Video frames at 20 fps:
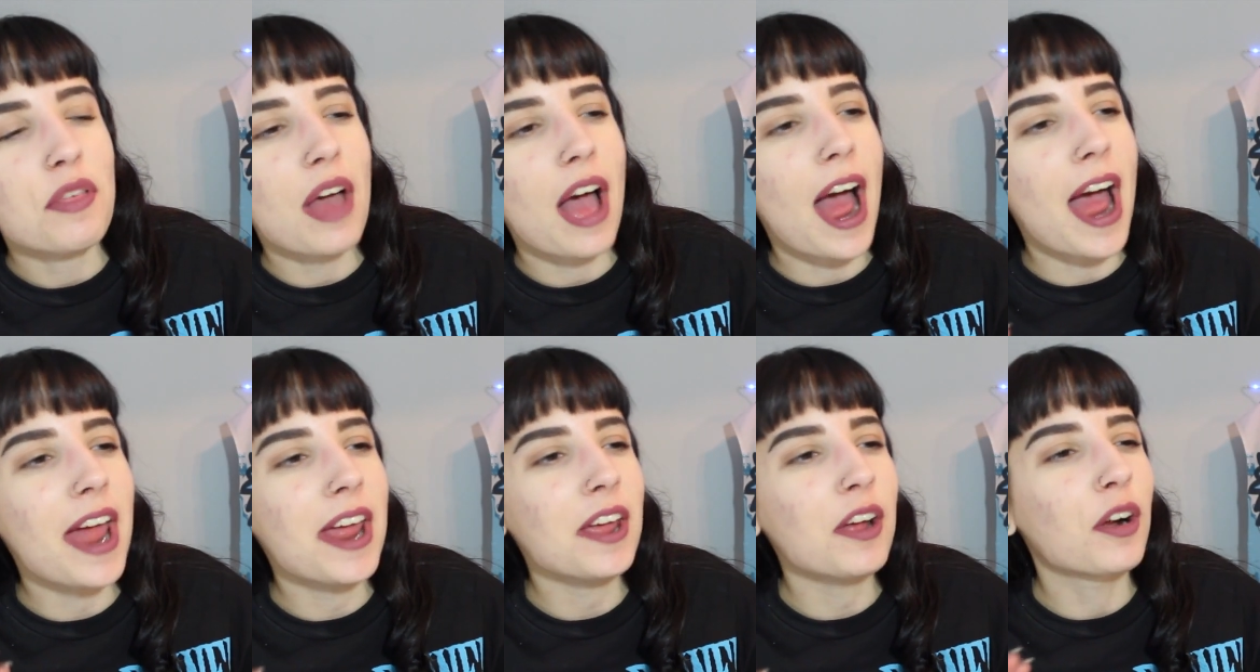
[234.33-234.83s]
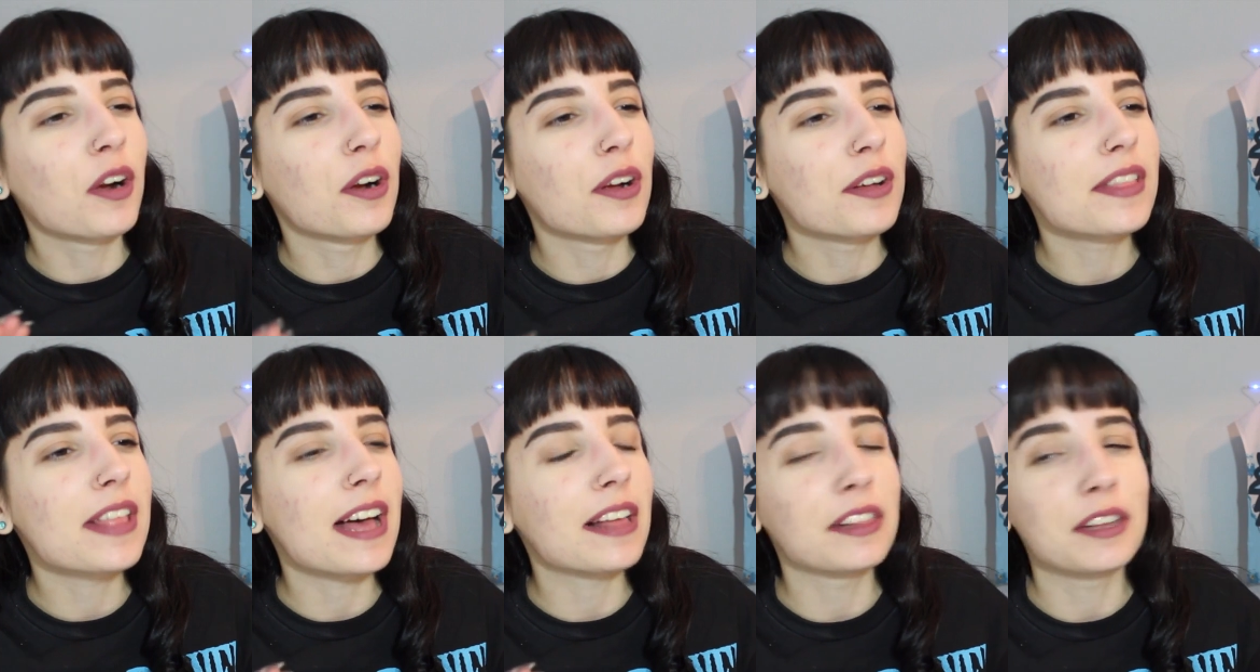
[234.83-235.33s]
I
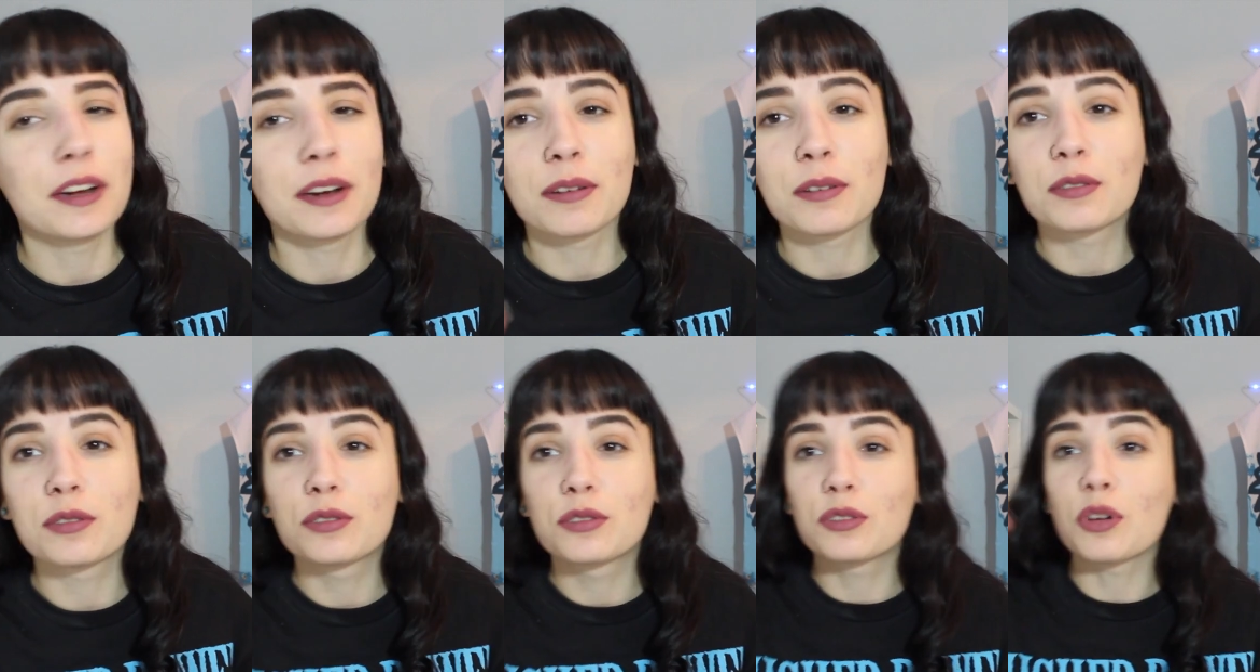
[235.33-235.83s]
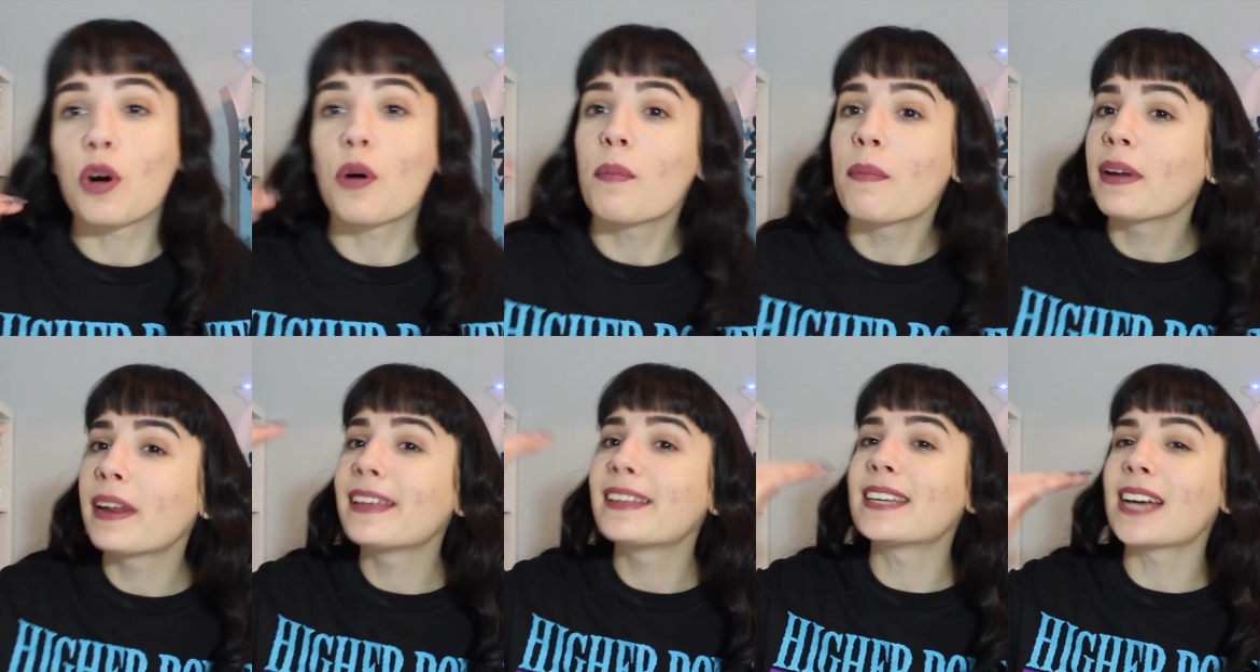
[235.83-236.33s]
heard that lyric so
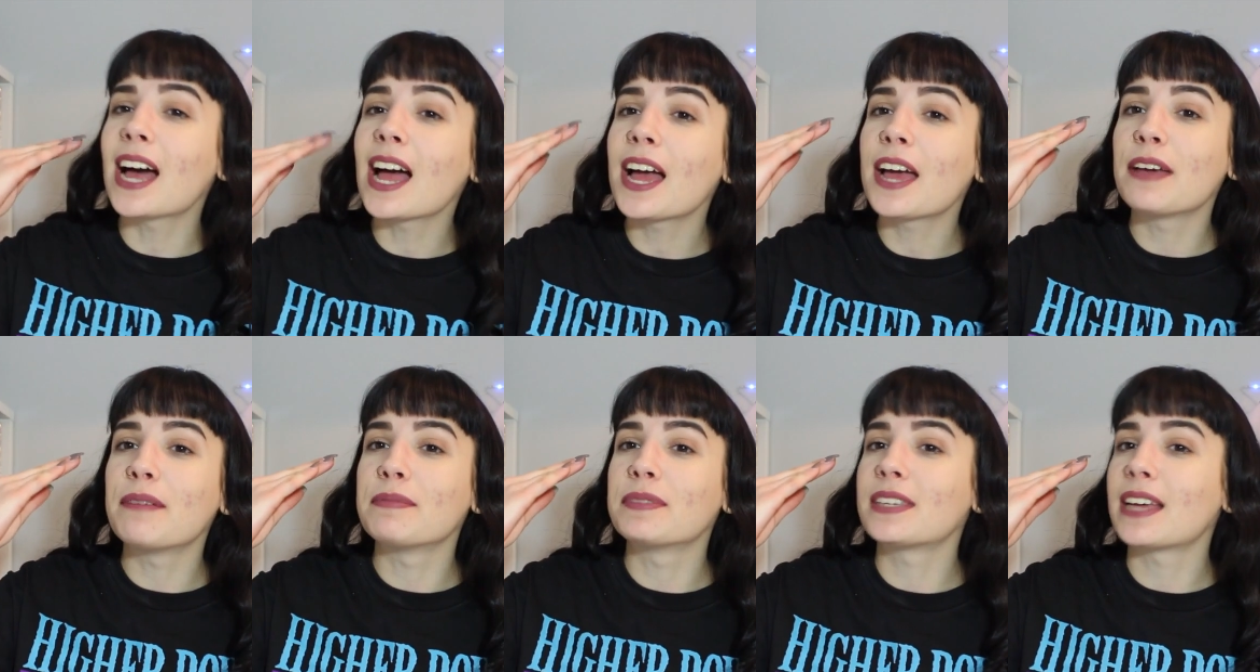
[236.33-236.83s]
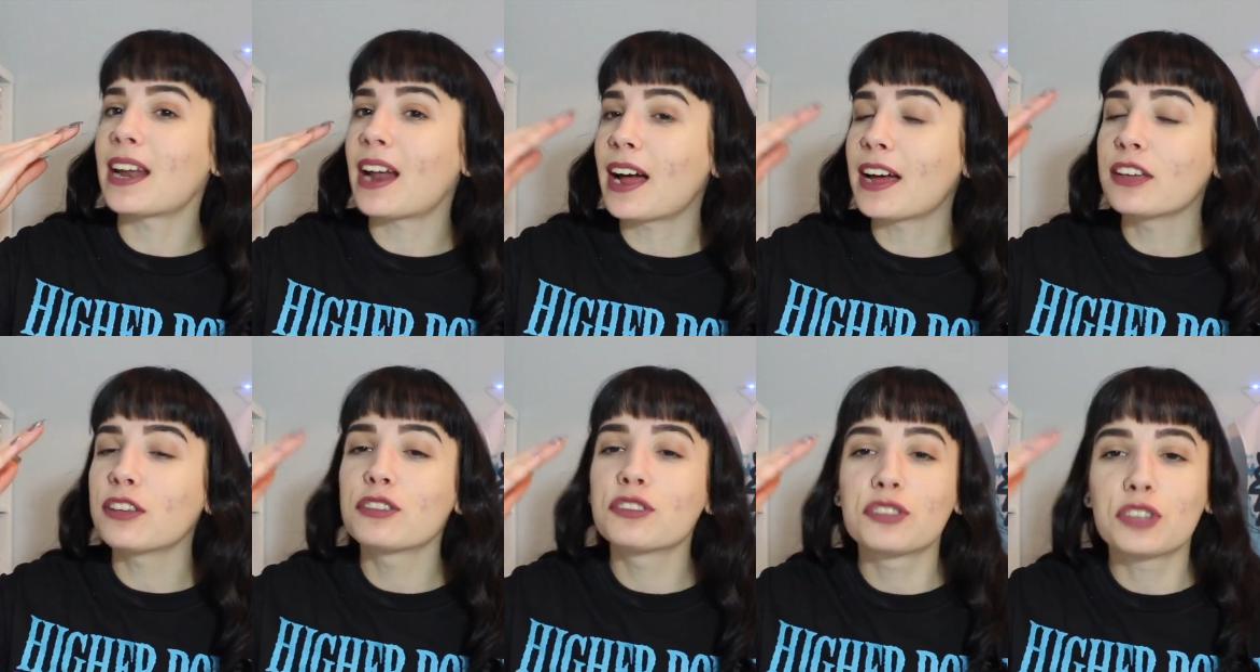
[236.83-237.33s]
many times that
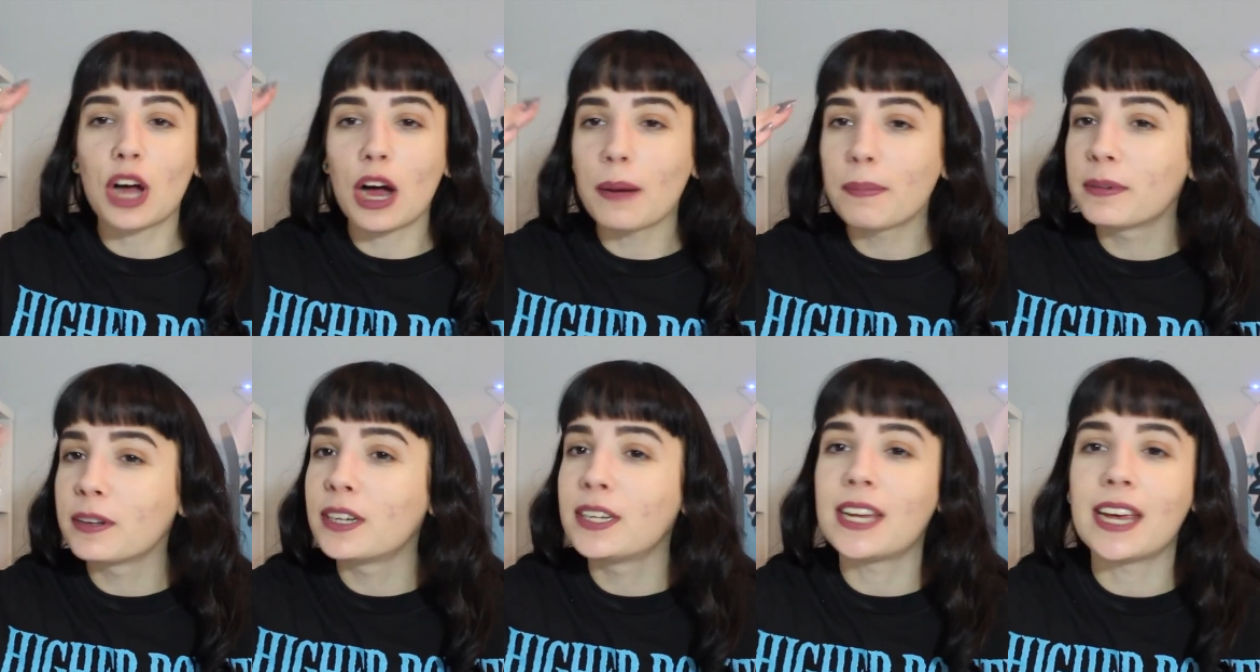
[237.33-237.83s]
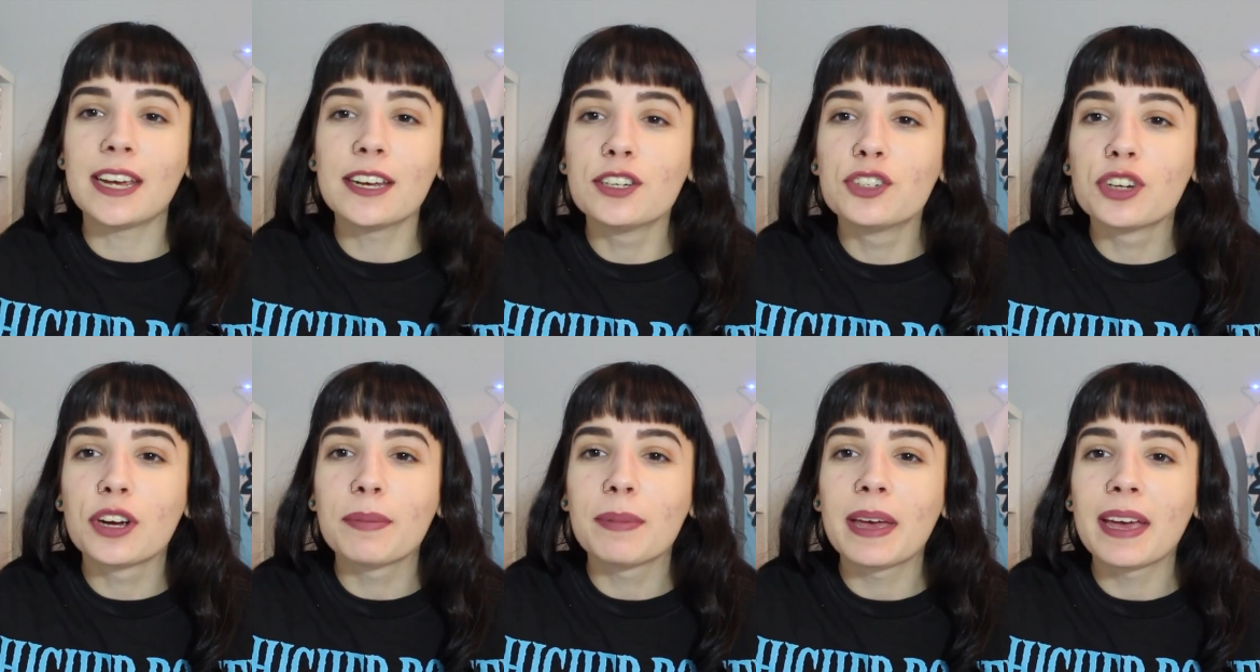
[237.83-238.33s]
I stopped
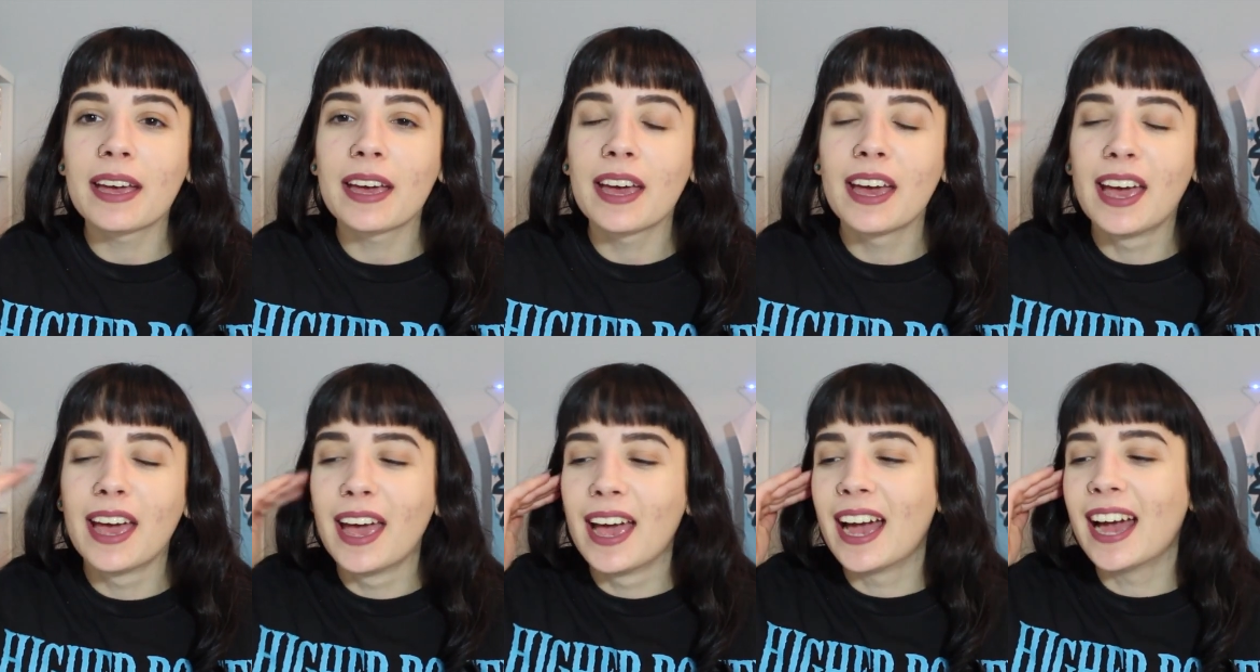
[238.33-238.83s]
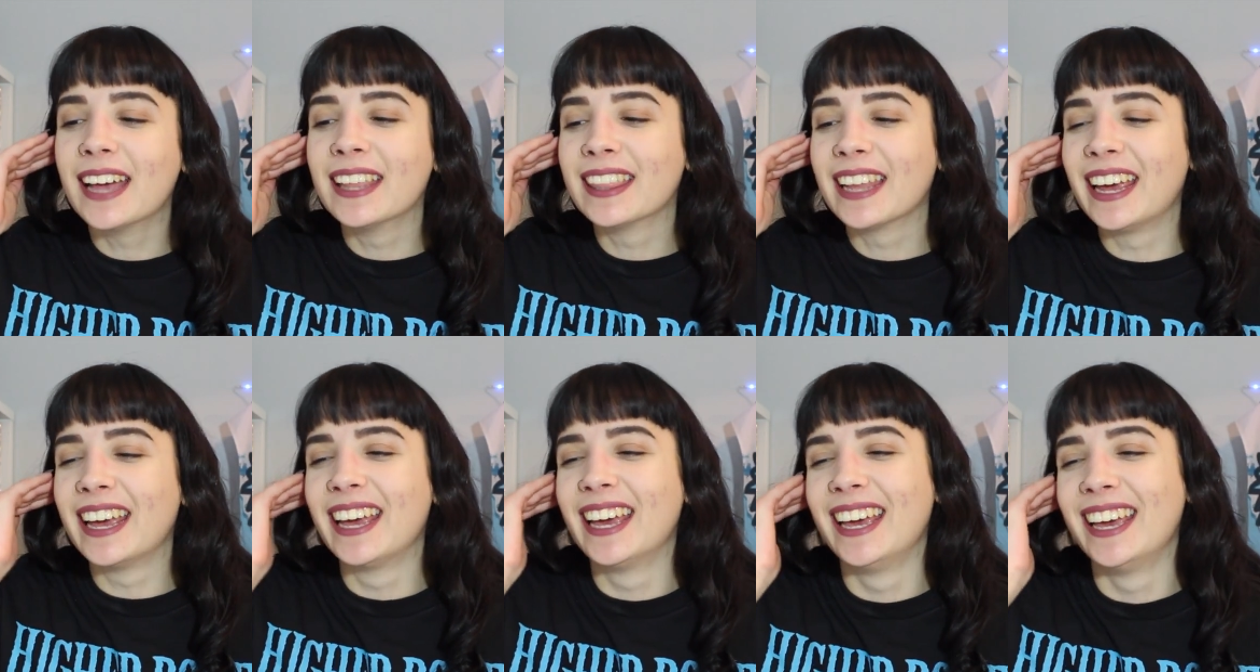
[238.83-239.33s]
daydreaming and
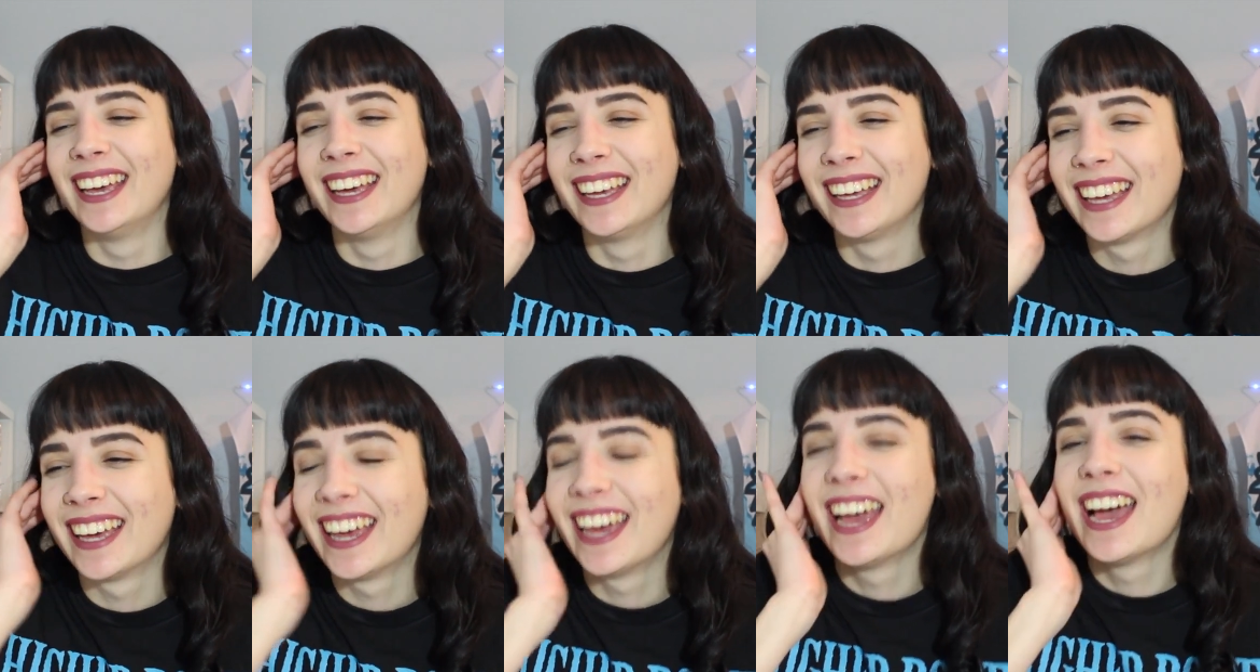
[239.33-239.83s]
like